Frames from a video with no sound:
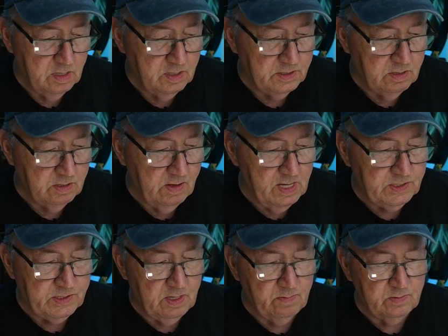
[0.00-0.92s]
So that's
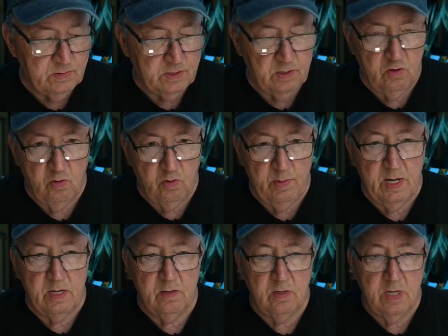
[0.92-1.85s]
something to know
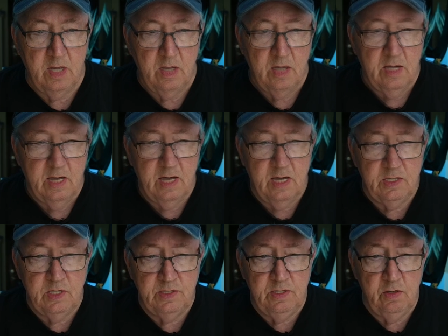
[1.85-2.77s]
about, okay?
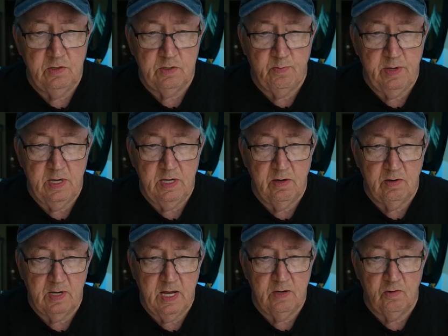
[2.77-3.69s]
Cash is used to pay your
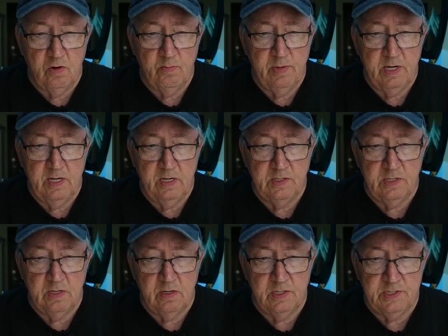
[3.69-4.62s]
landlord, but is
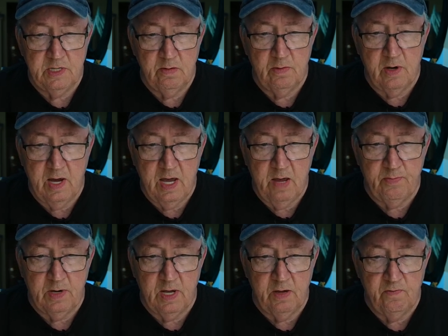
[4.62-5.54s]
there a similar
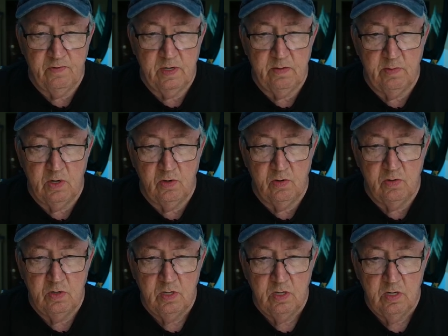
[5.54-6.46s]
app like
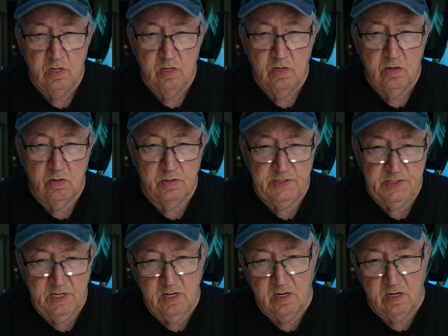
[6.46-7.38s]
Venmo or
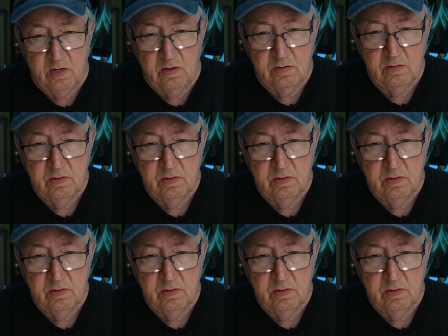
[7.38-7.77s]
Zelle?